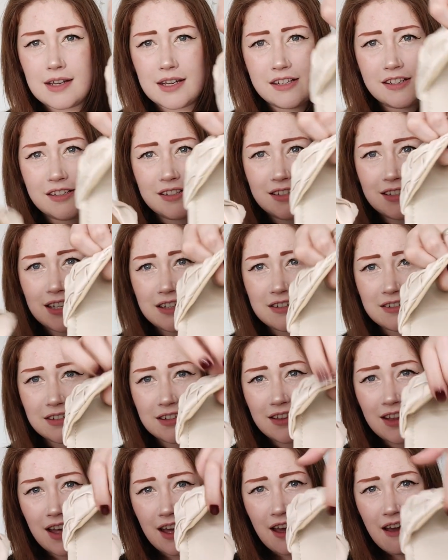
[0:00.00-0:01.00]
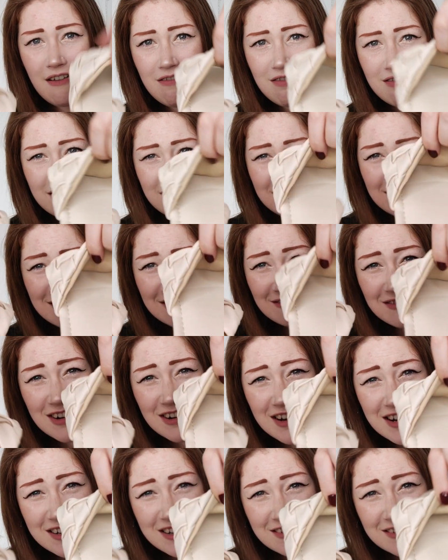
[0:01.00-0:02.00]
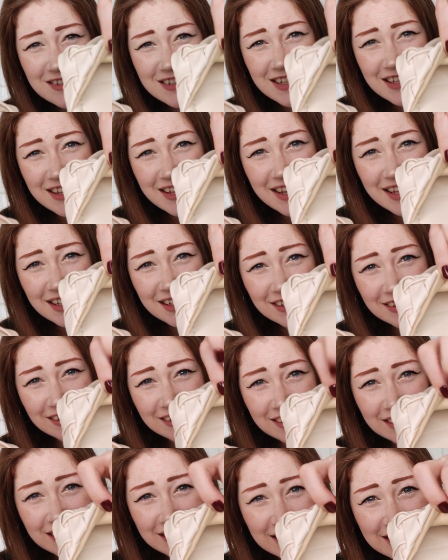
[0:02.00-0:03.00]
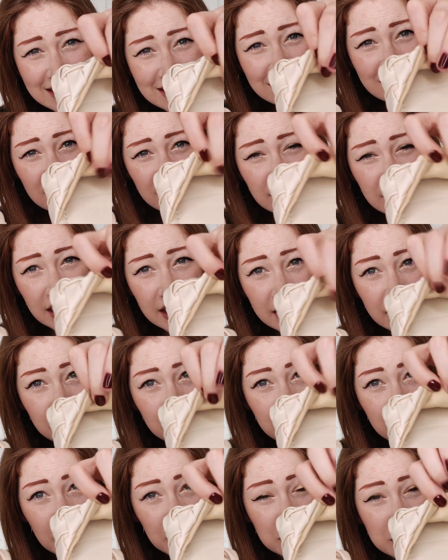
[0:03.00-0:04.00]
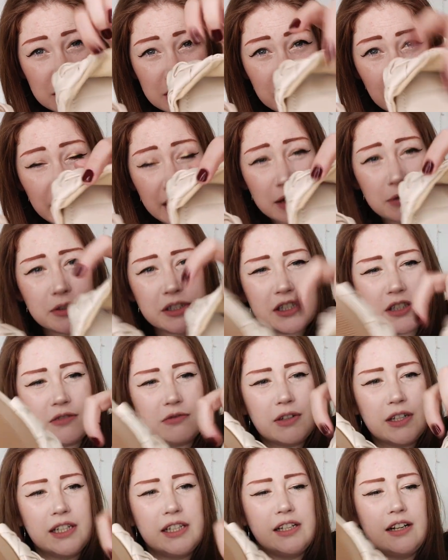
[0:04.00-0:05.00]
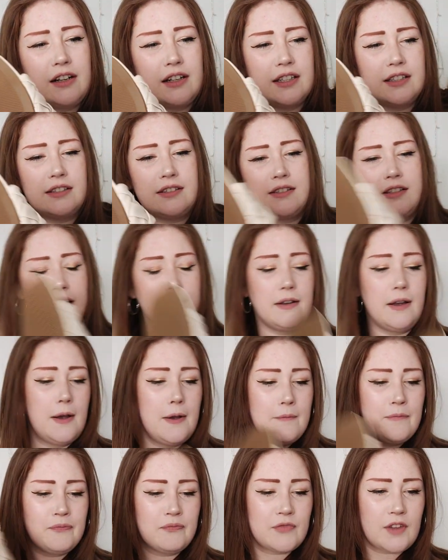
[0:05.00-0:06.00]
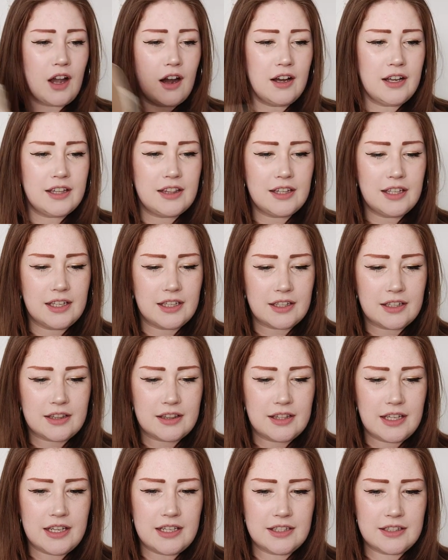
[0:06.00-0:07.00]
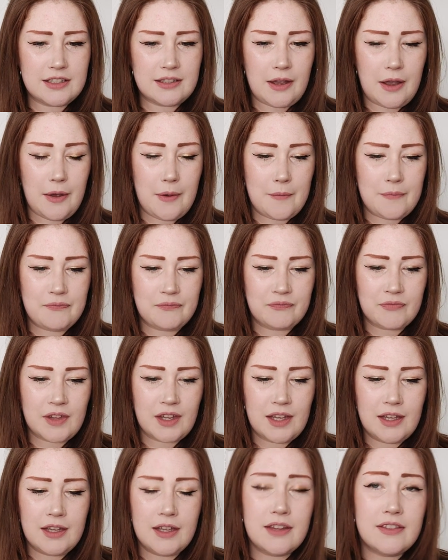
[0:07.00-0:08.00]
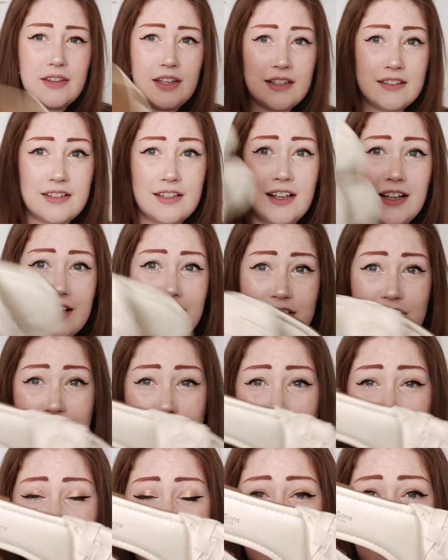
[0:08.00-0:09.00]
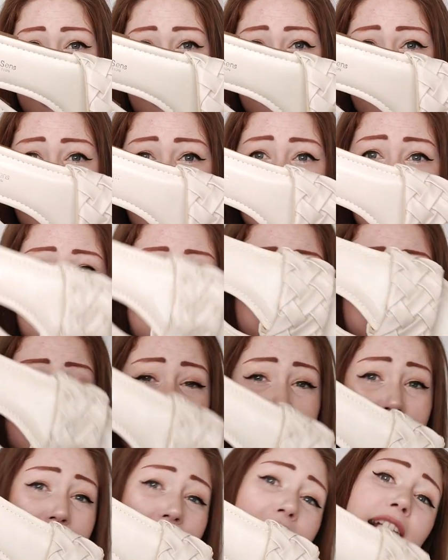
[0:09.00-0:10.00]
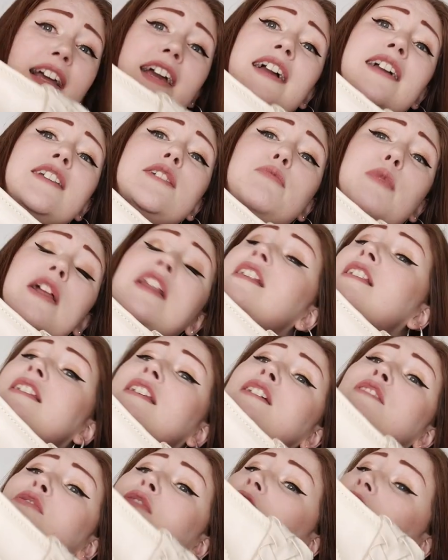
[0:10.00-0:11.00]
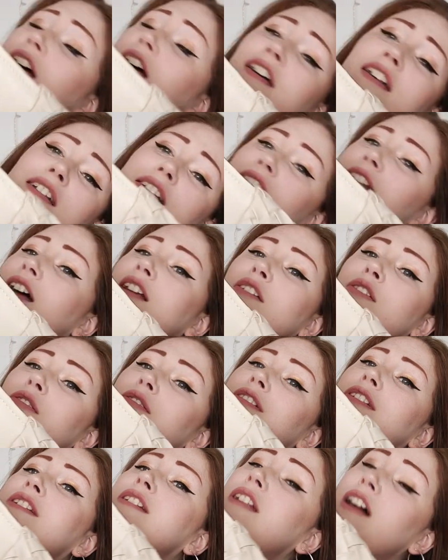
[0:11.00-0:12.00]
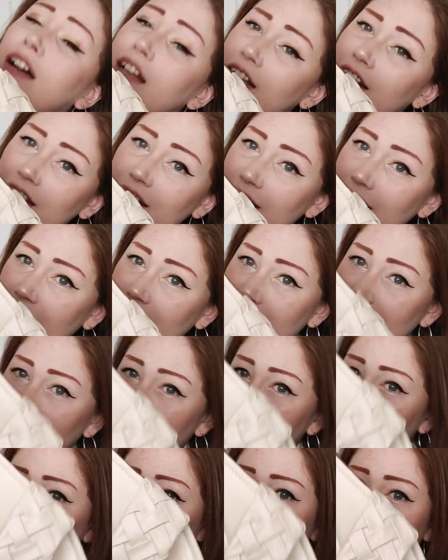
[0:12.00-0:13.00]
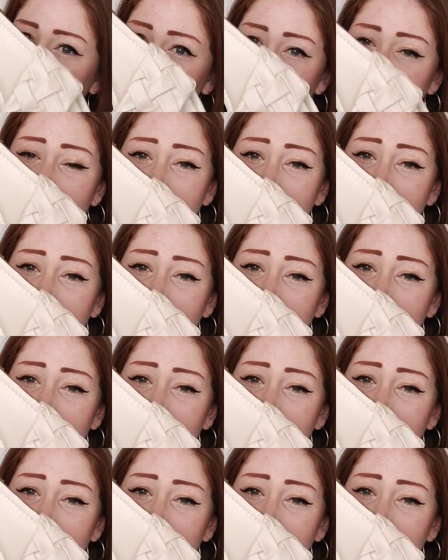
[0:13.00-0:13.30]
you see under there? Right under there though. It's got like a false suede, which is really nice. So I think these are like a cheap version of the really, really expensive sandals slider things that you could actually